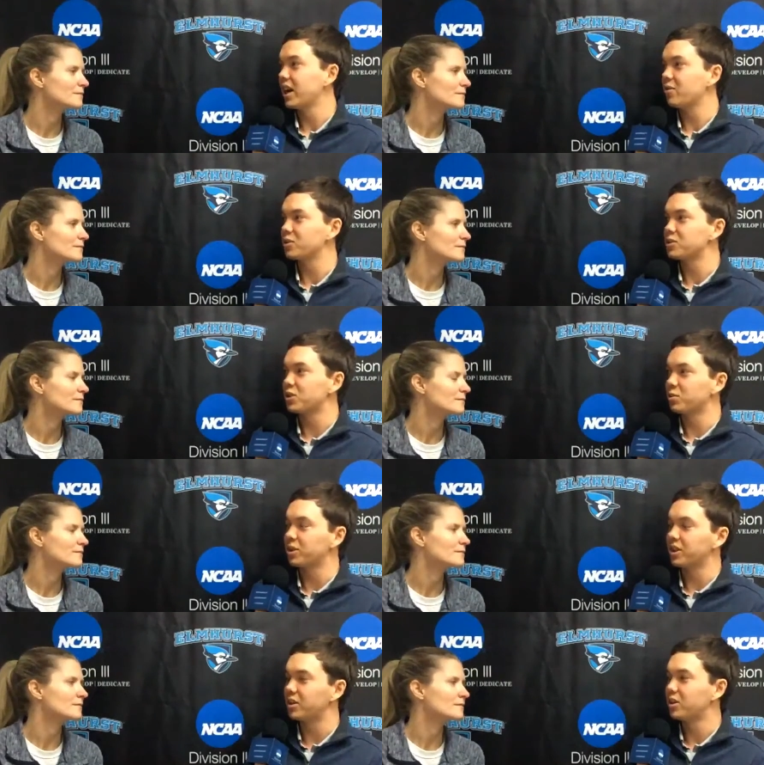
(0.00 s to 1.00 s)
Speaker 1: the conference
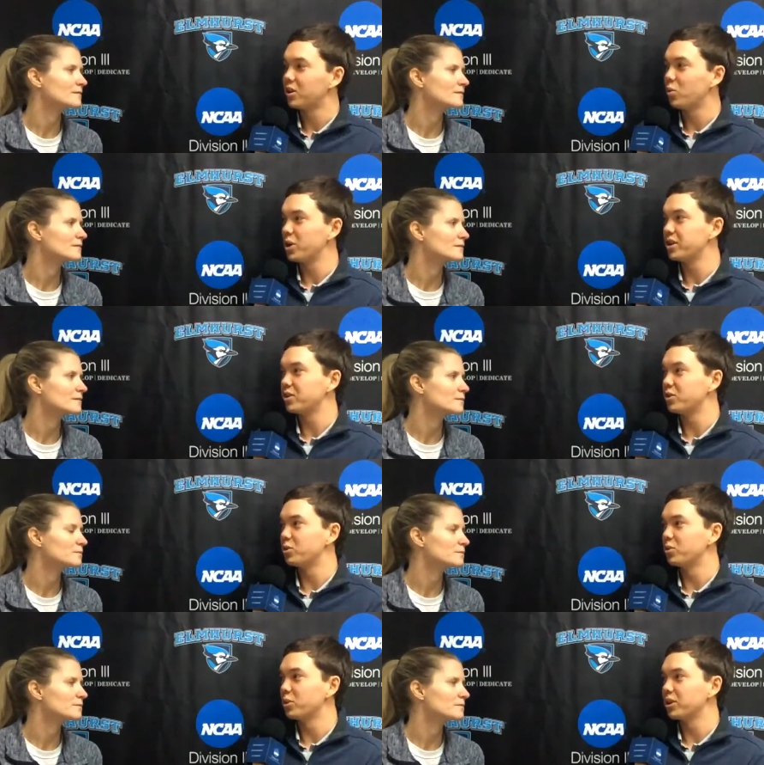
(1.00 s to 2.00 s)
tournament, and then Wheaton,
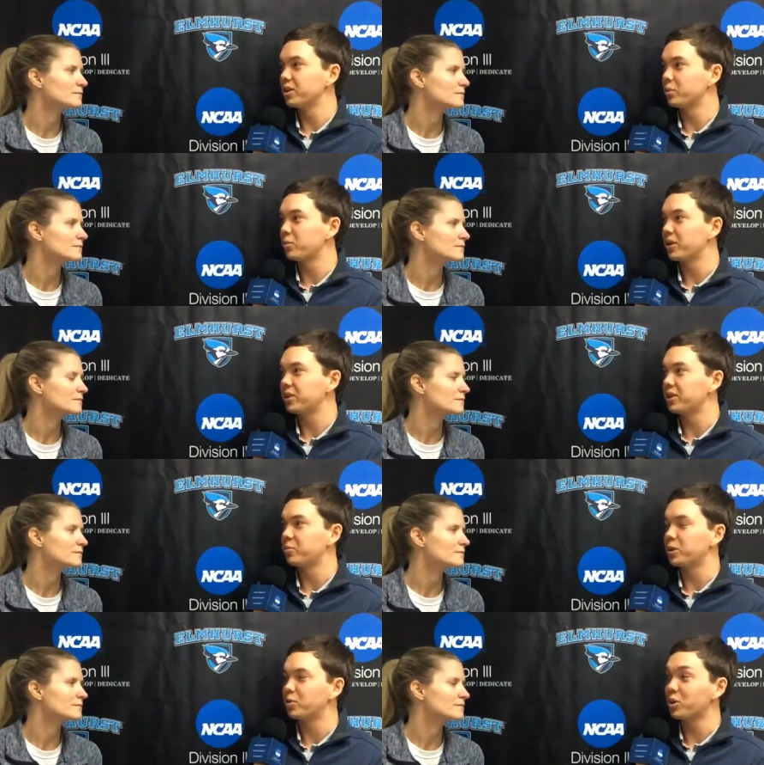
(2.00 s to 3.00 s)
who really repelled
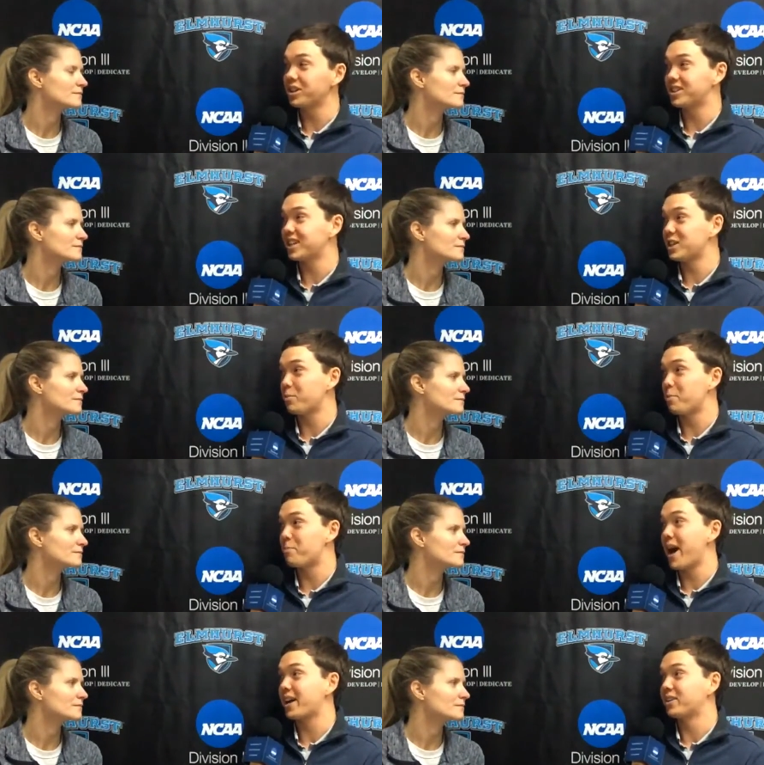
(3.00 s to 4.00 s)
them. But it really sets up a
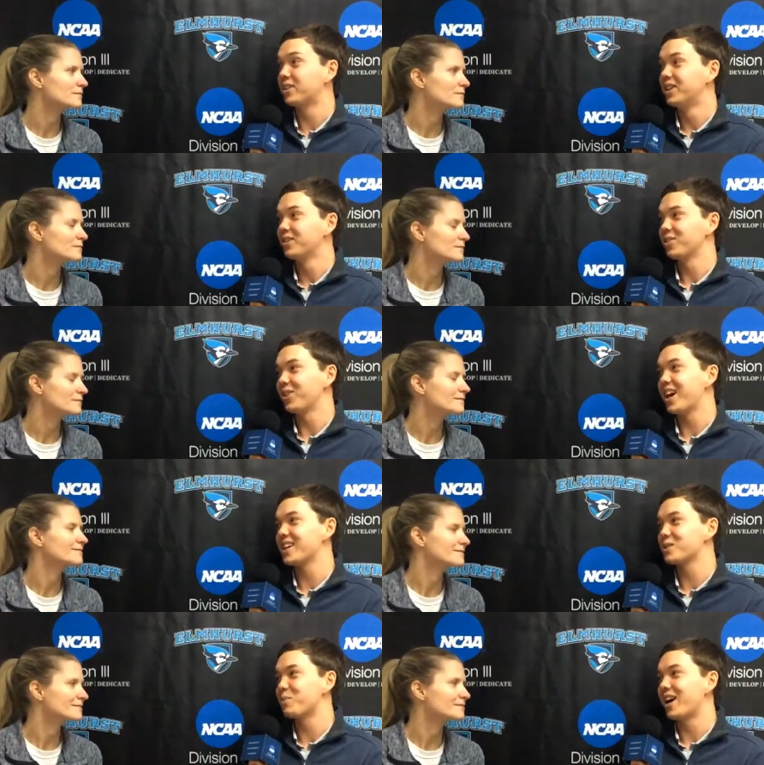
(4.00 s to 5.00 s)
battle for the
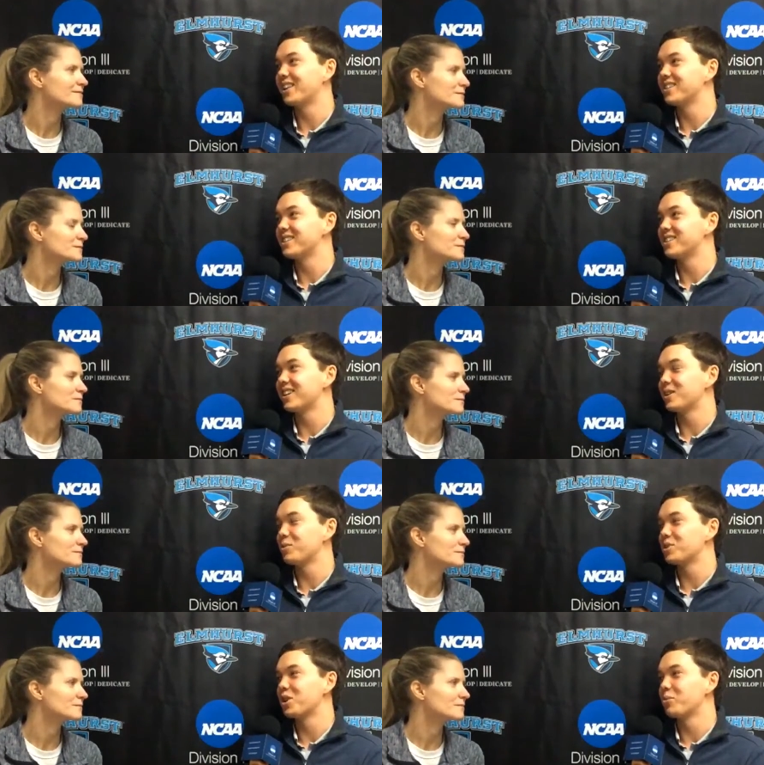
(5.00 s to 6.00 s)
last spot in the
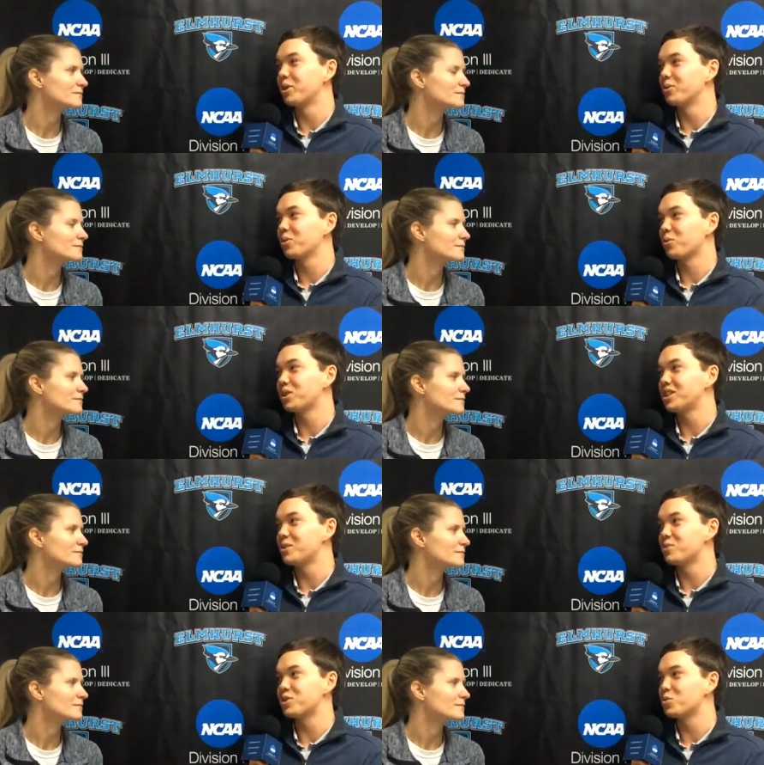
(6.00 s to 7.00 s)
CCIW tournament with three
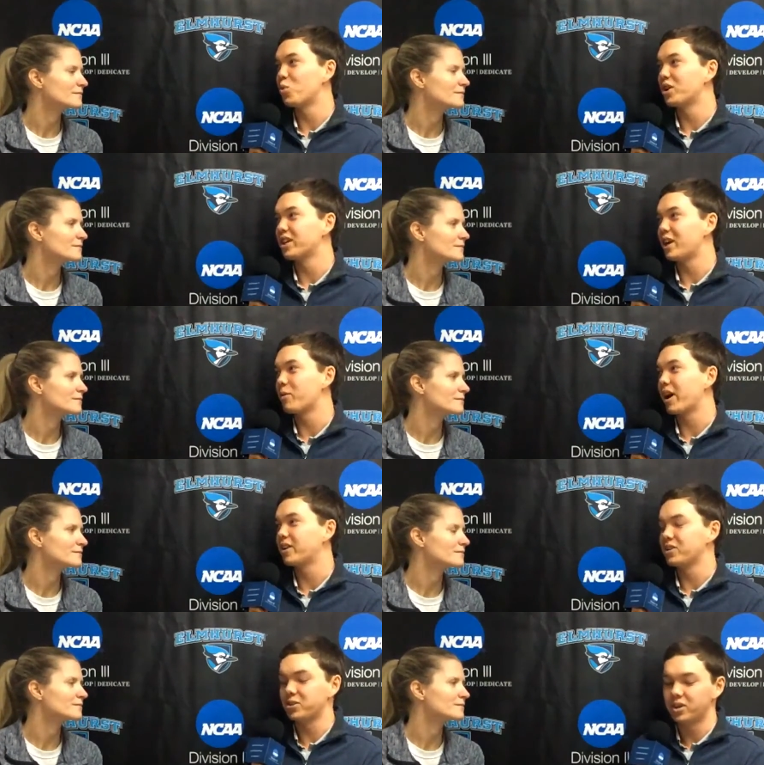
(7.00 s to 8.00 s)
teams just one game
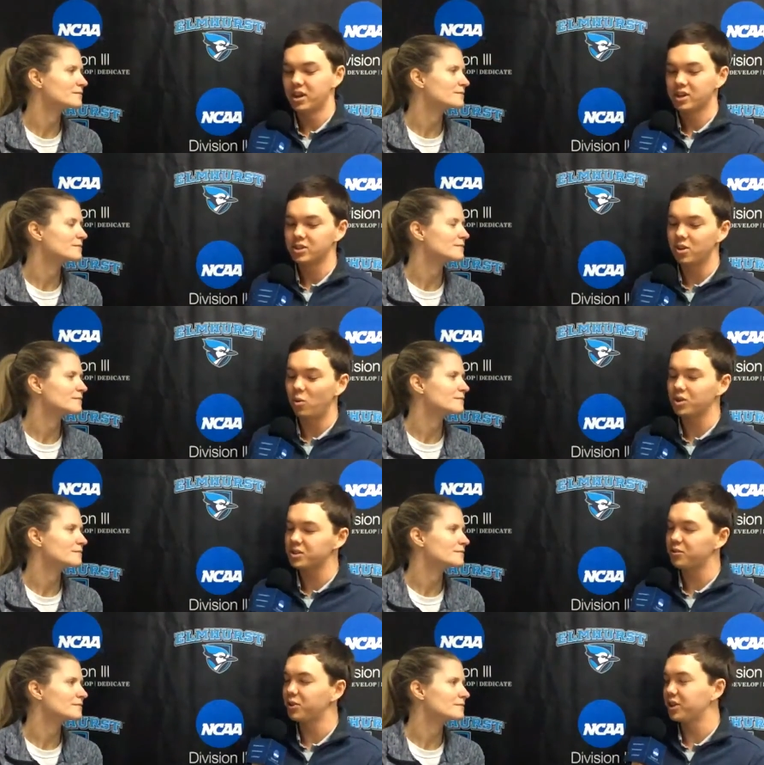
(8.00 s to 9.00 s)
behind you. So,
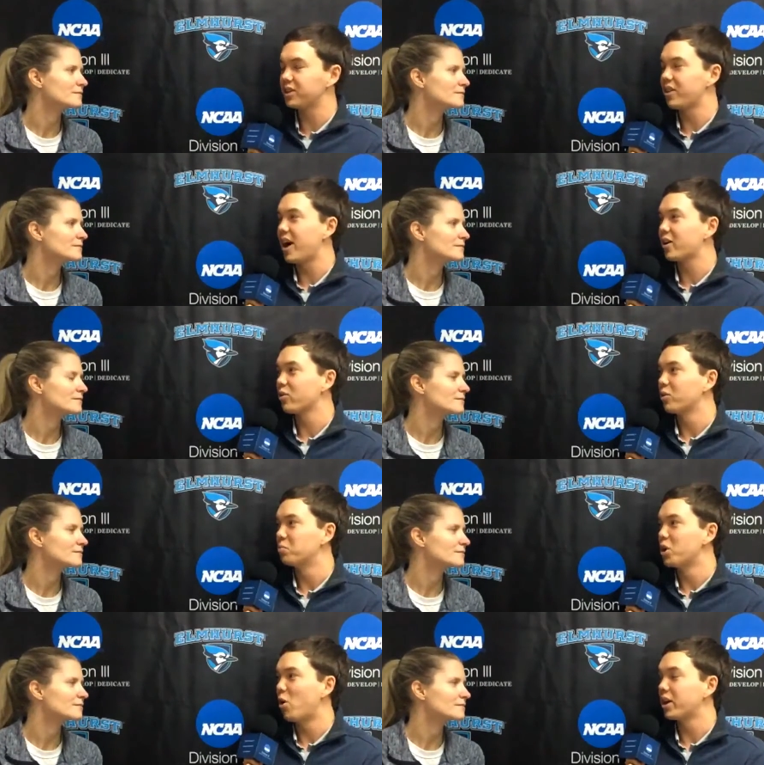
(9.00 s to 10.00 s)
what's the feeling in the locker
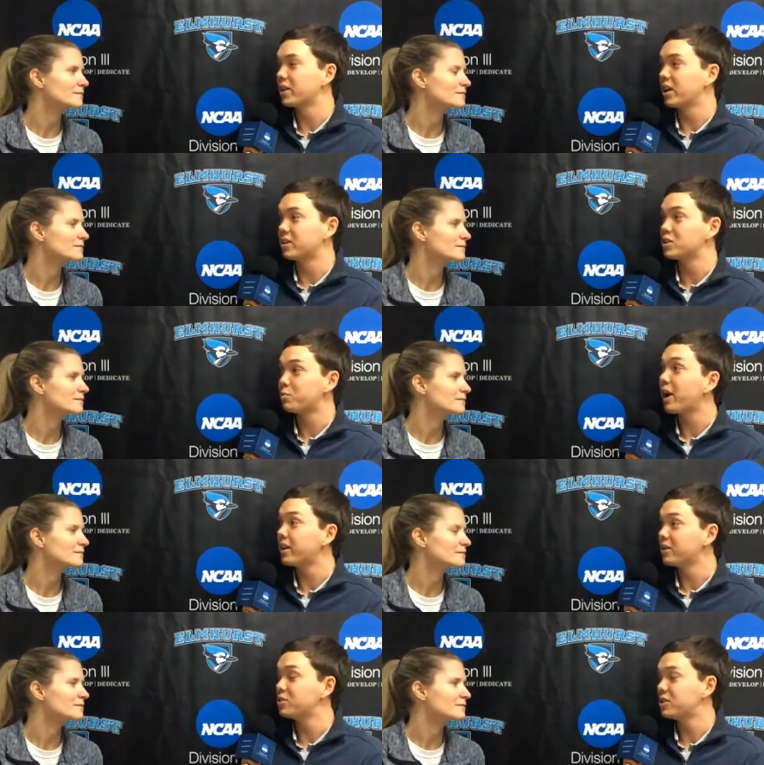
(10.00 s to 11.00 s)
room knowing that
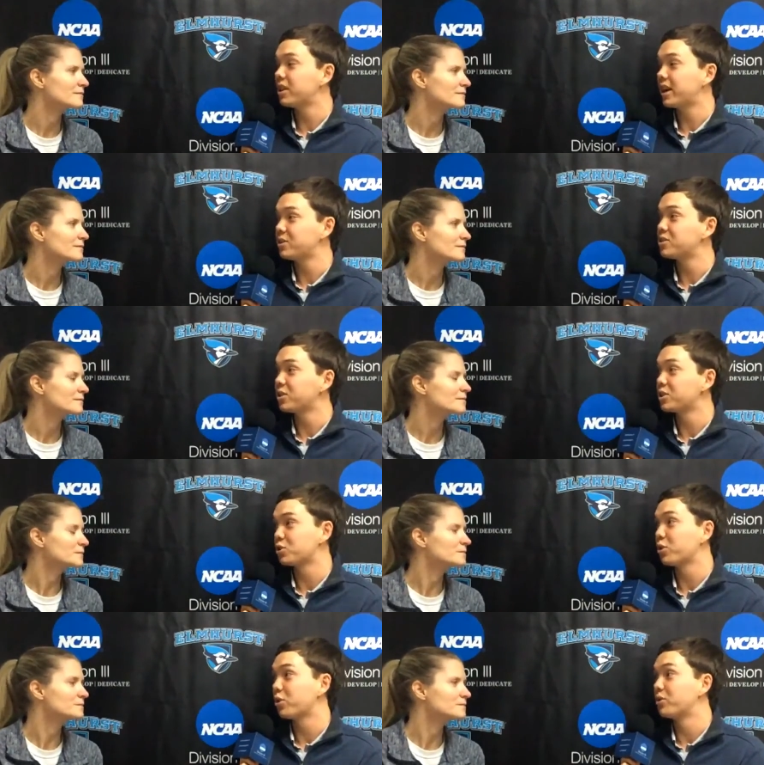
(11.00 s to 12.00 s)
despite you, that you still
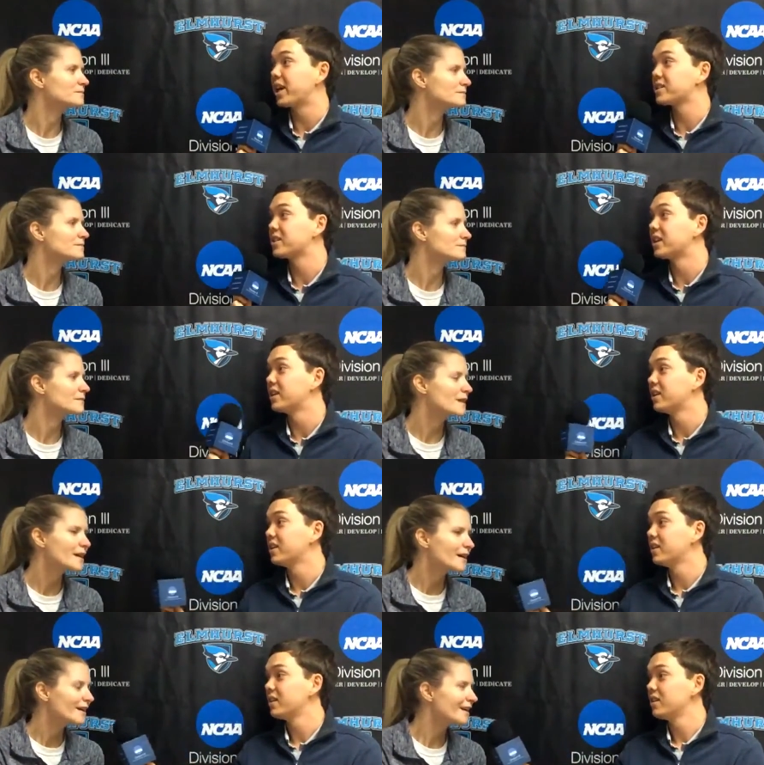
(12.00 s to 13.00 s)
control your own destiny?
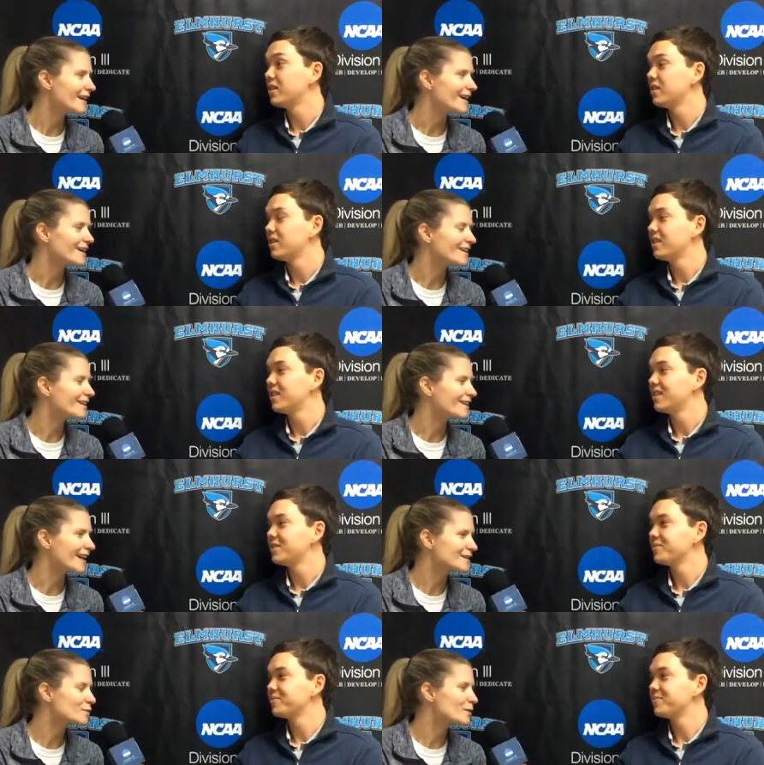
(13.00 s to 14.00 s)
Speaker 2: Yeah, uh,
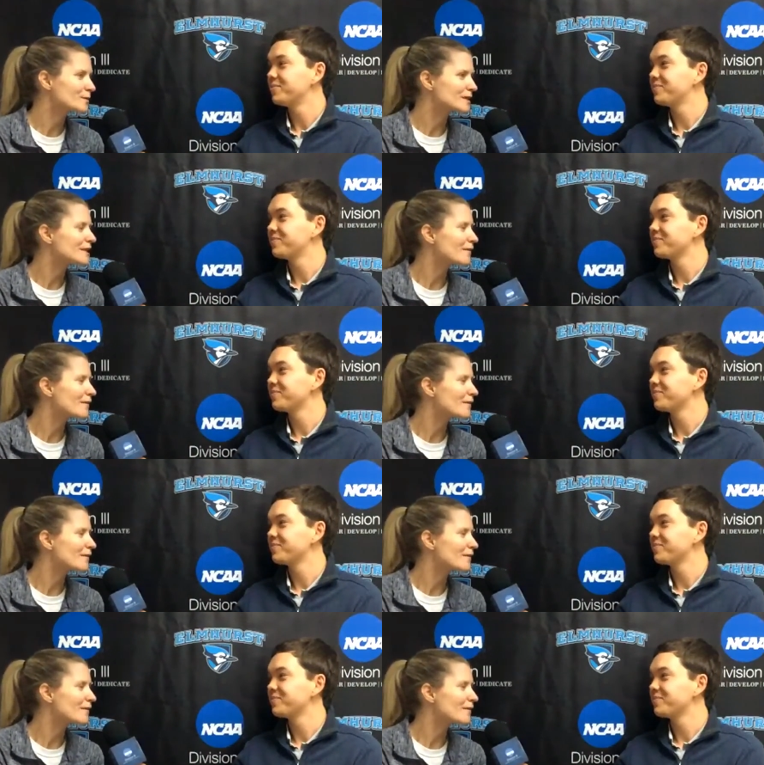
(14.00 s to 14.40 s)
last week was a